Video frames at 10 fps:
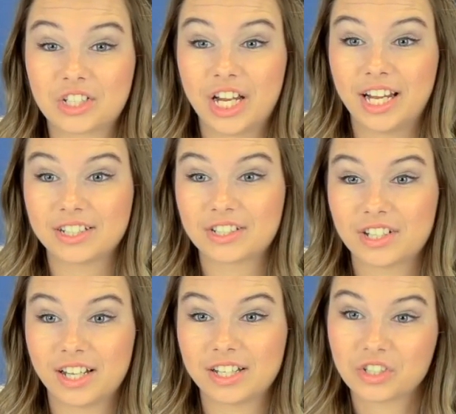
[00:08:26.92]

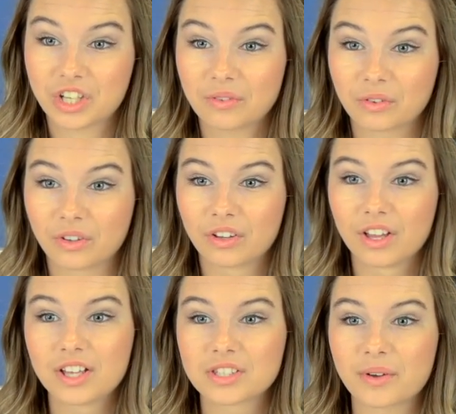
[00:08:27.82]
changed in general,
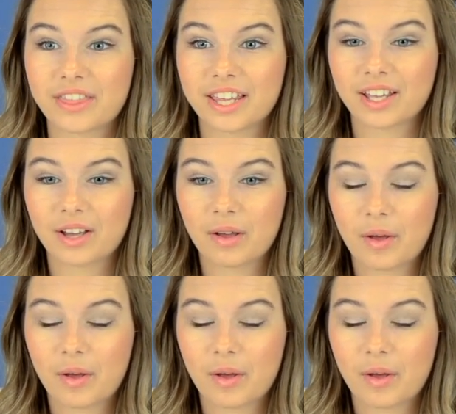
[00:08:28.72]
so I think